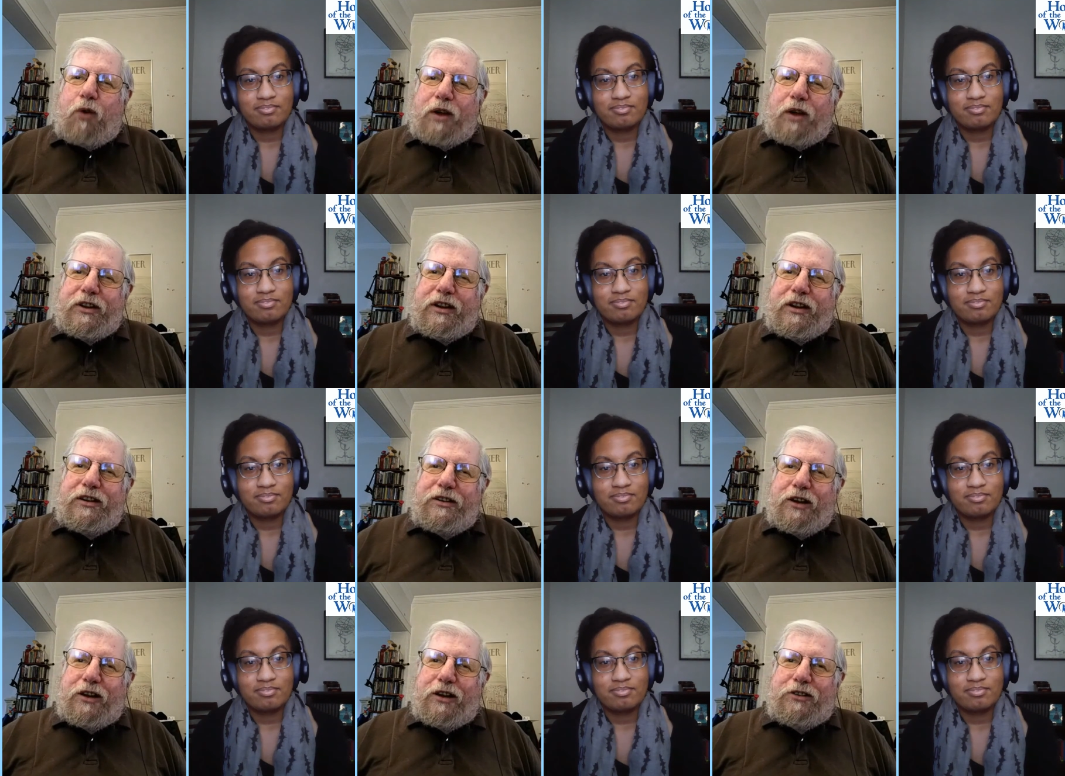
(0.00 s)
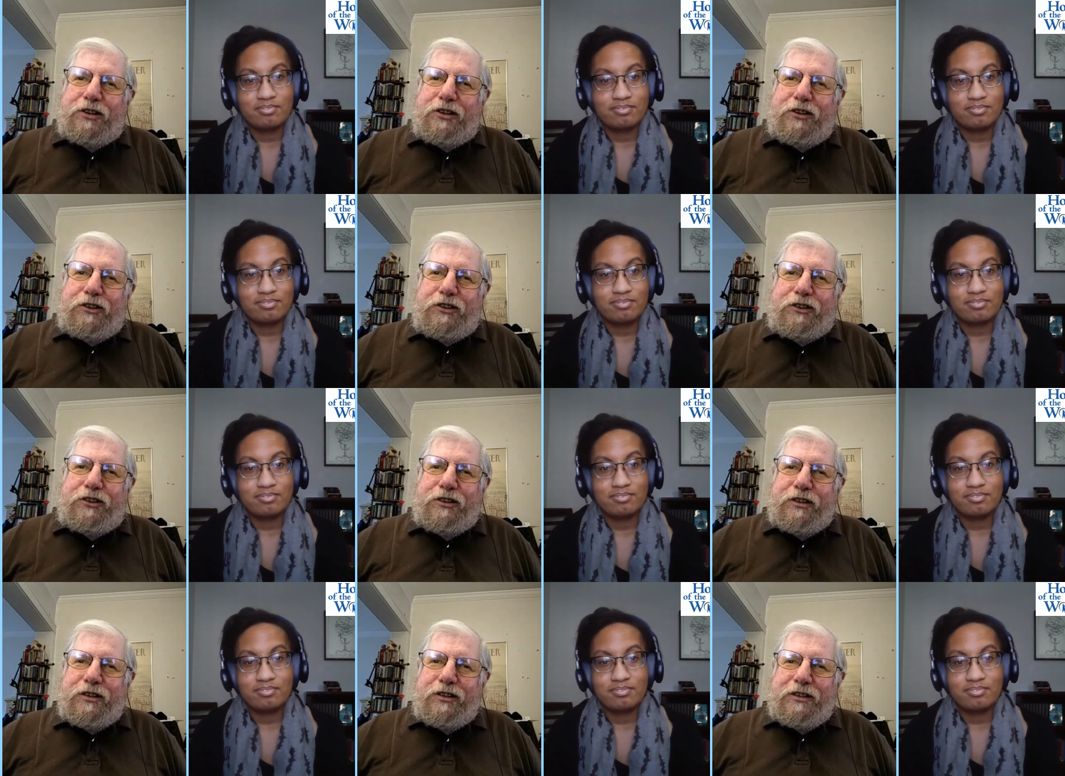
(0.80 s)
Speaker 1: conductors
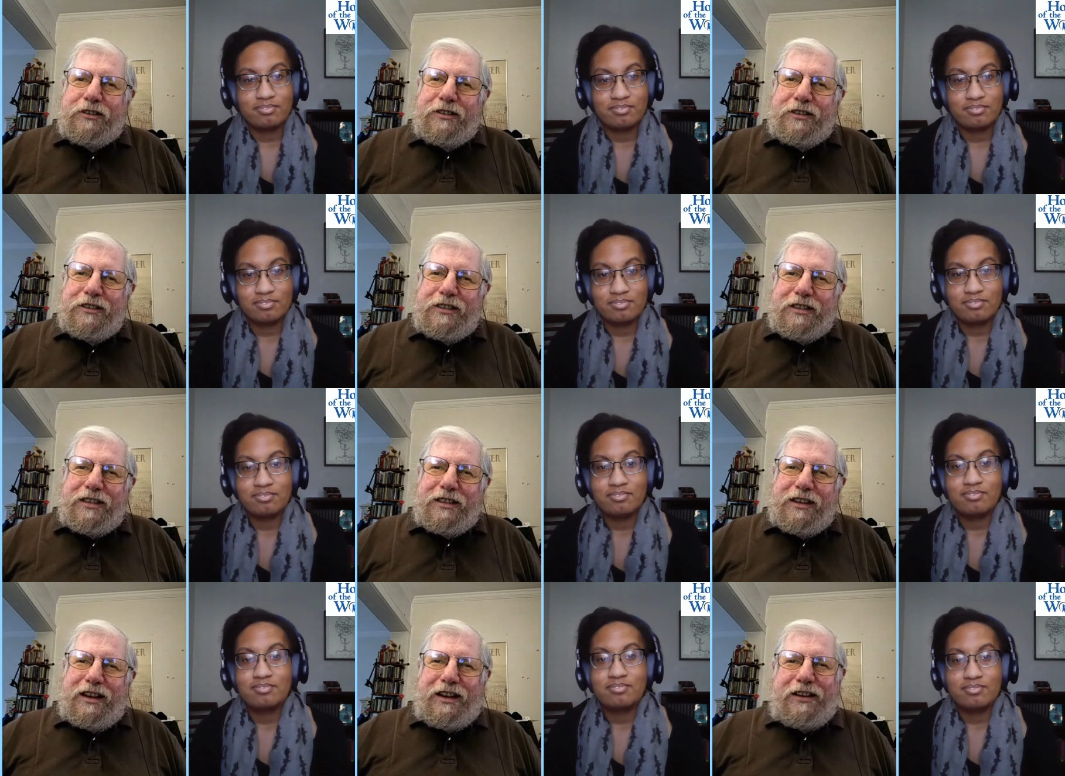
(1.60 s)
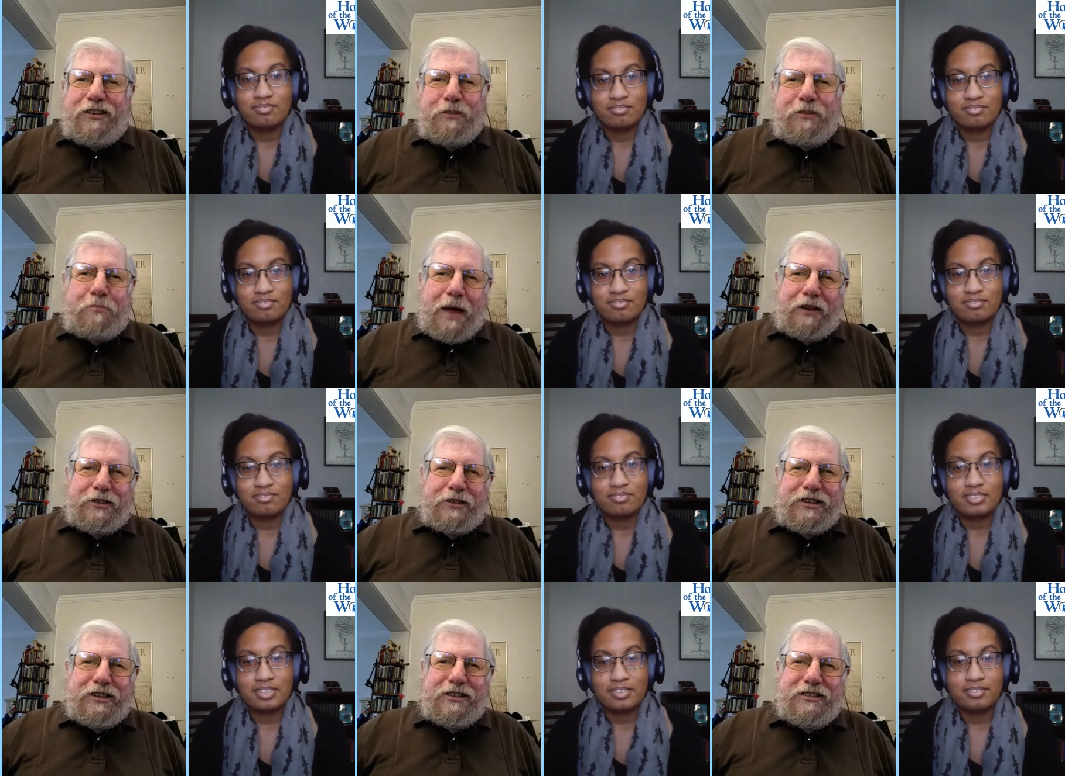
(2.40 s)
is about.
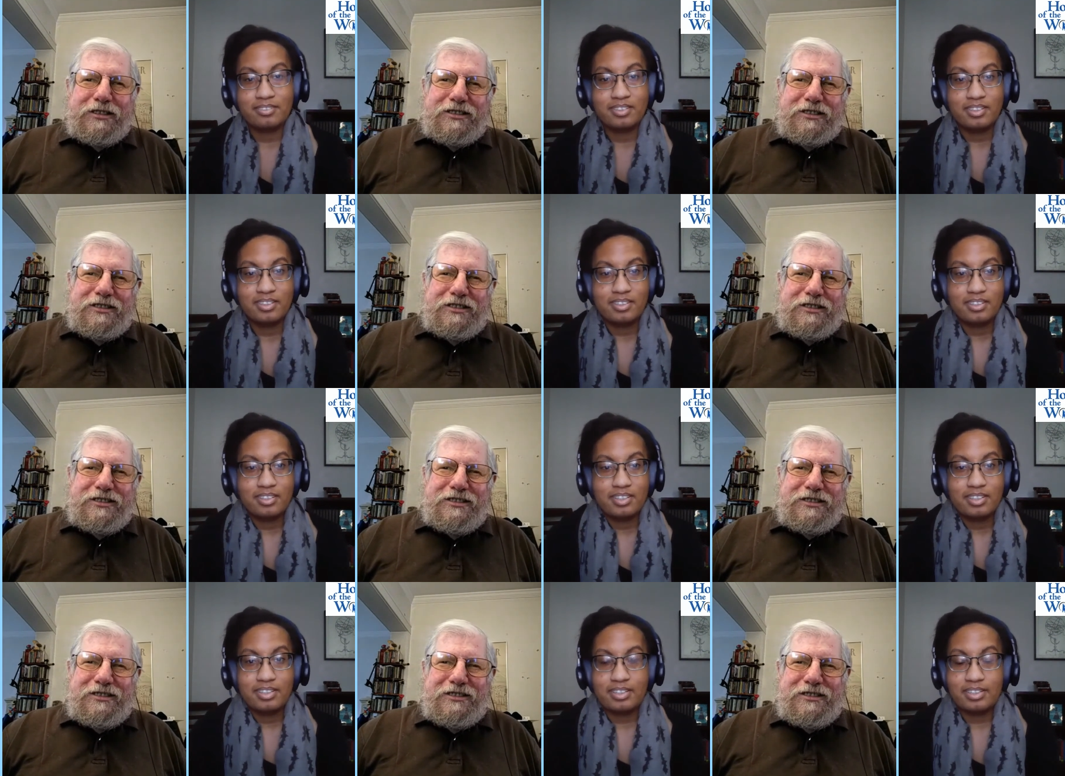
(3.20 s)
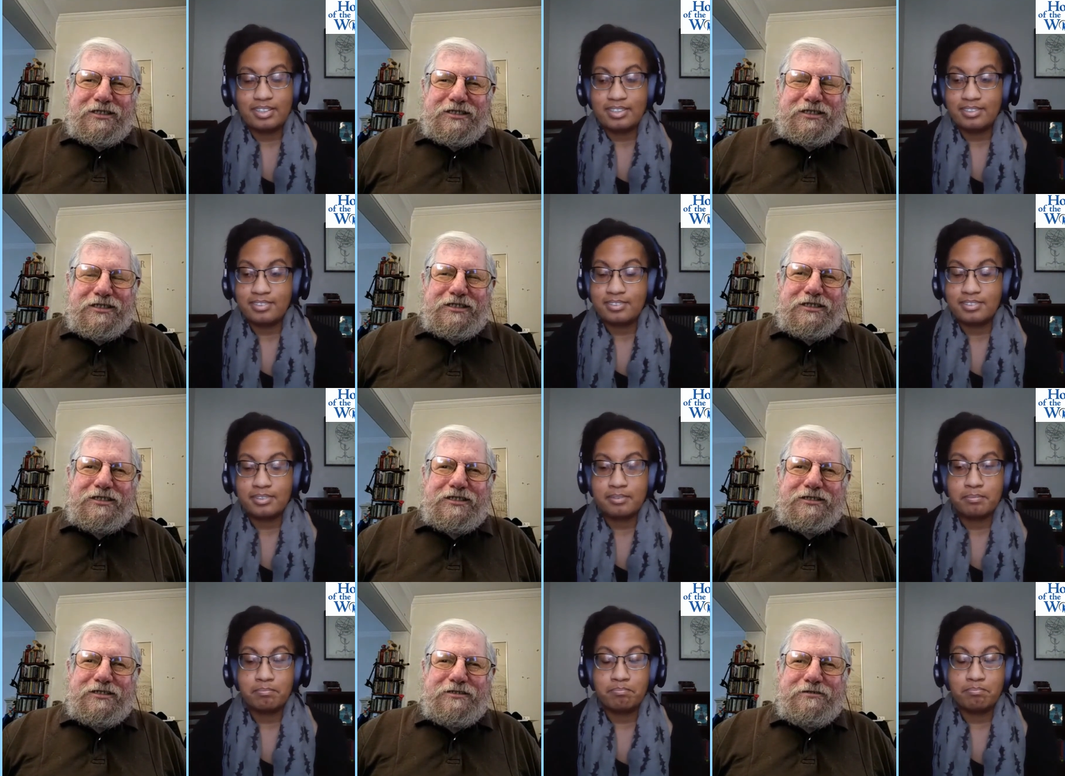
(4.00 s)
Speaker 2: Okay.
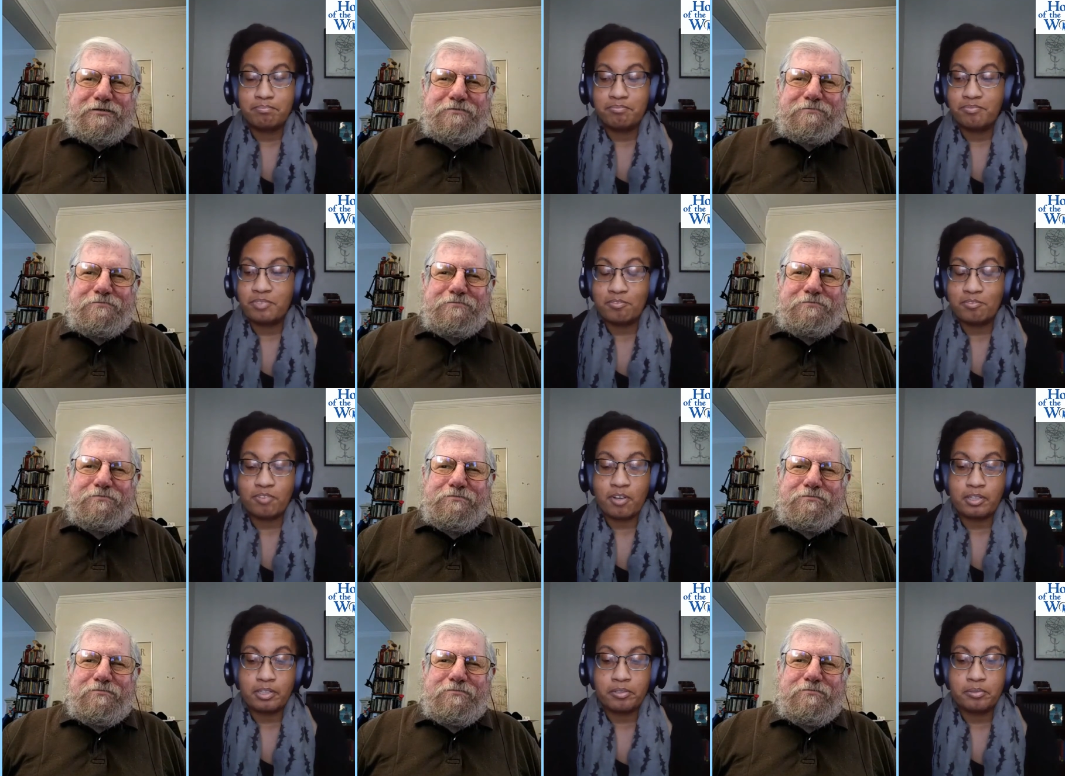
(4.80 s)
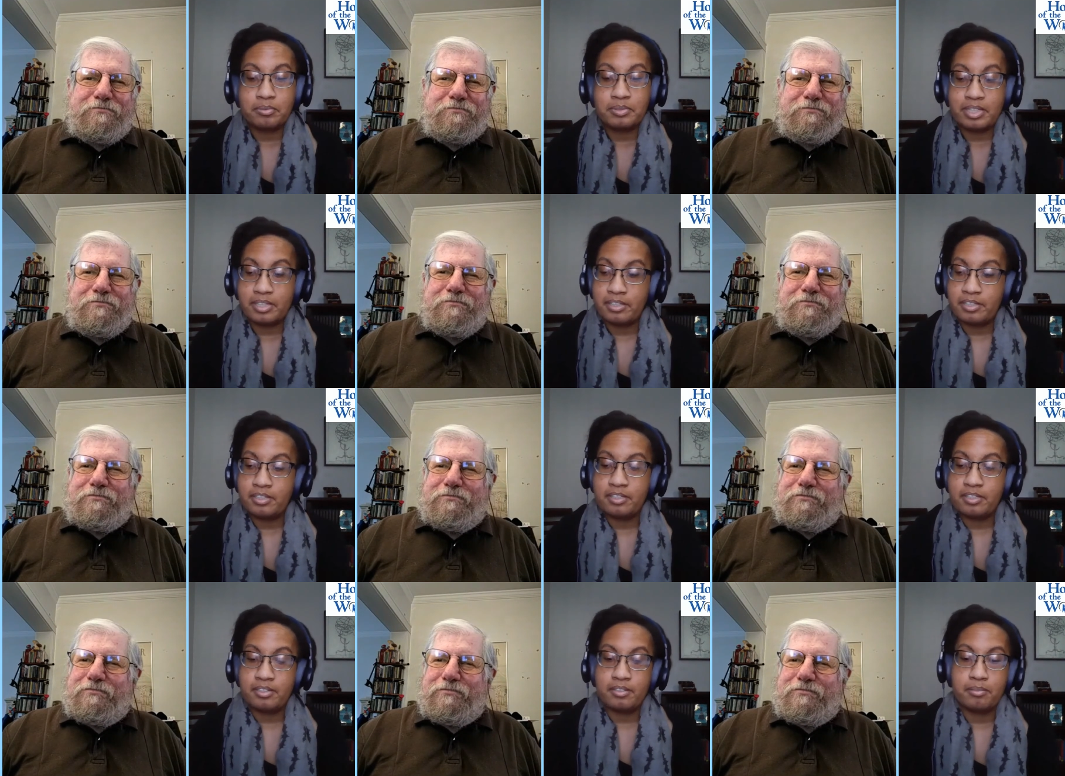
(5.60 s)
It's it follows
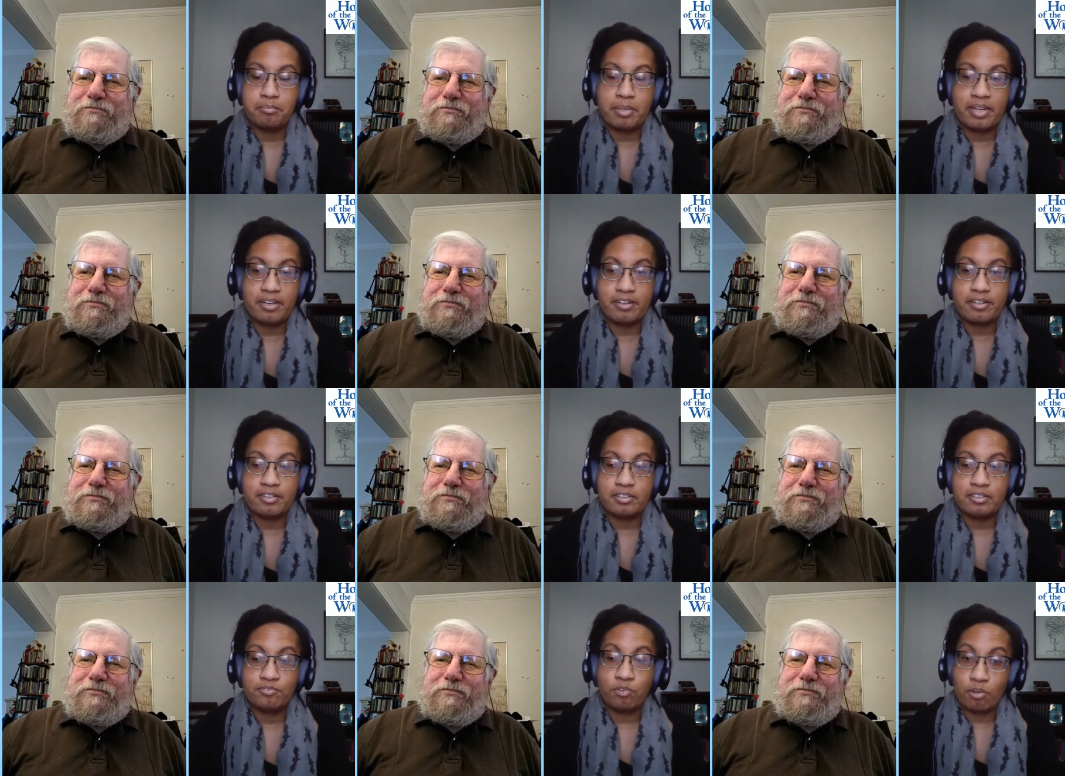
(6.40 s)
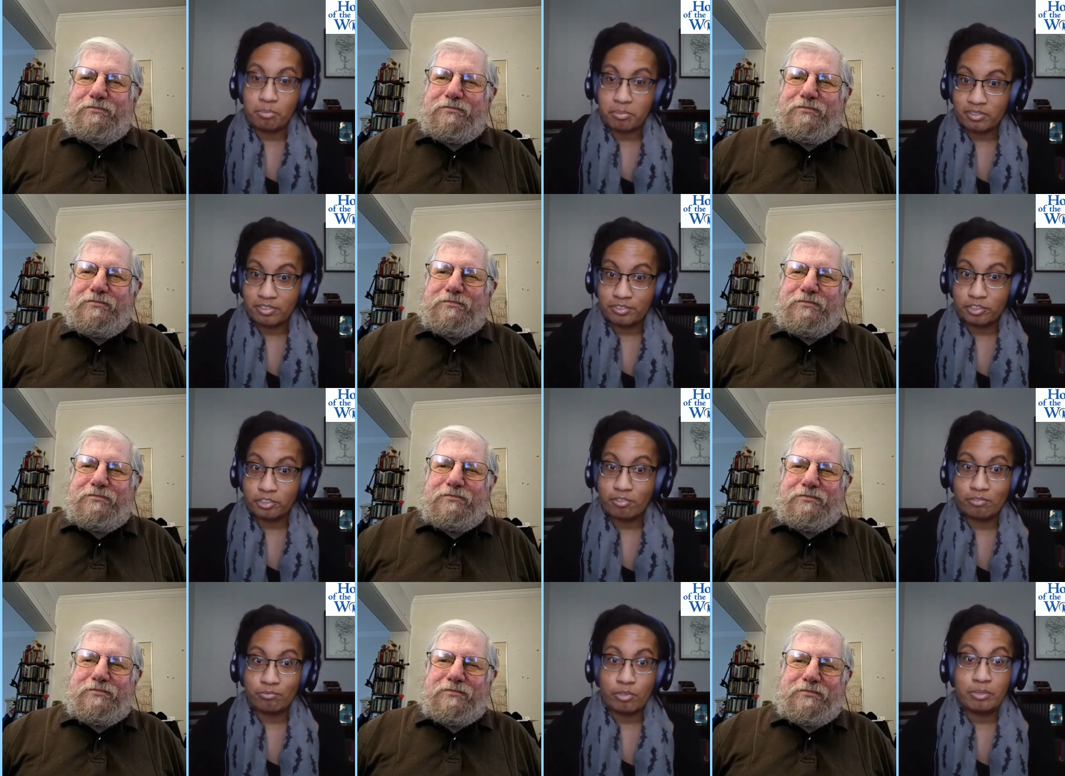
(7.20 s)
a pair of former
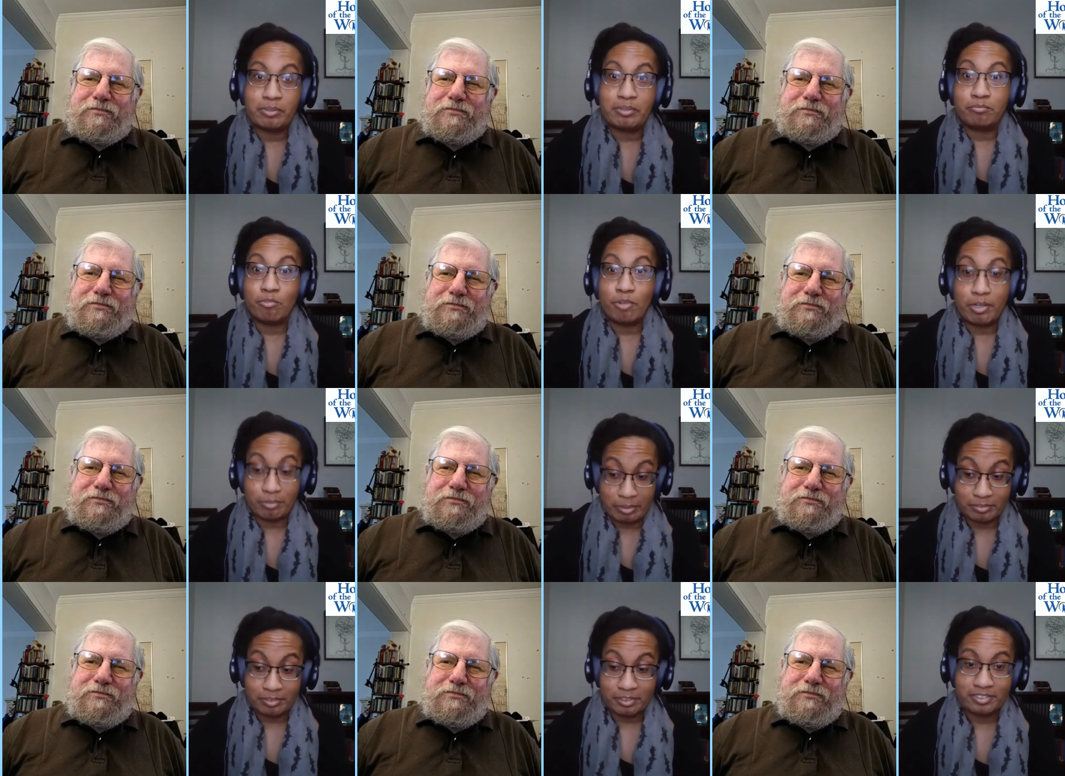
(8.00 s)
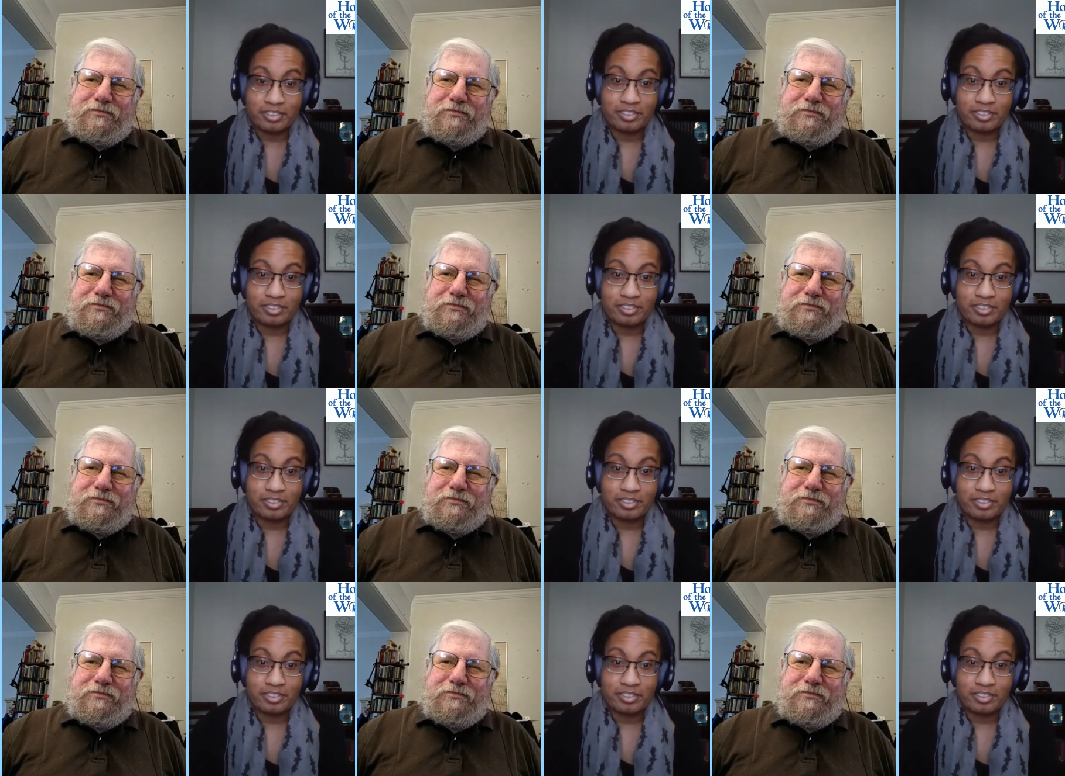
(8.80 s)
underground railroad, railroad